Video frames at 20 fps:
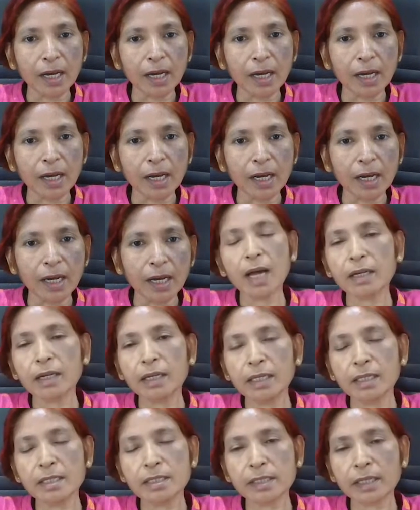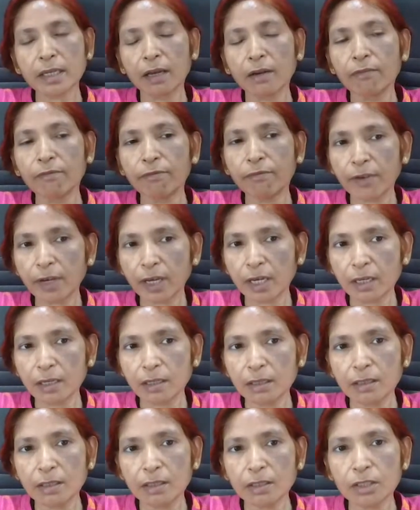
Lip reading: Some markets can fail